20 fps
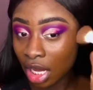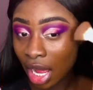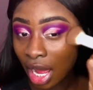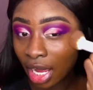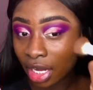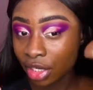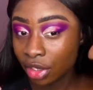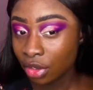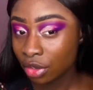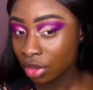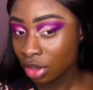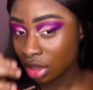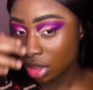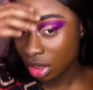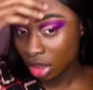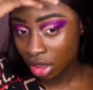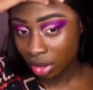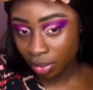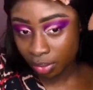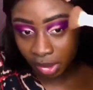I used
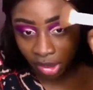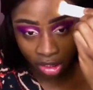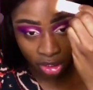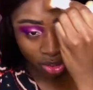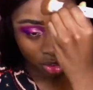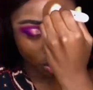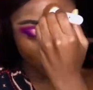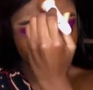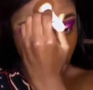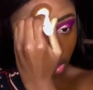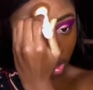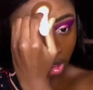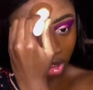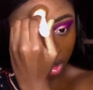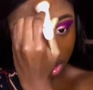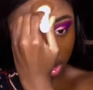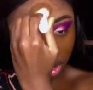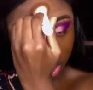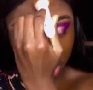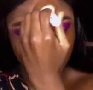to be
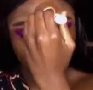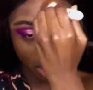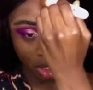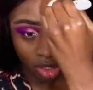strictly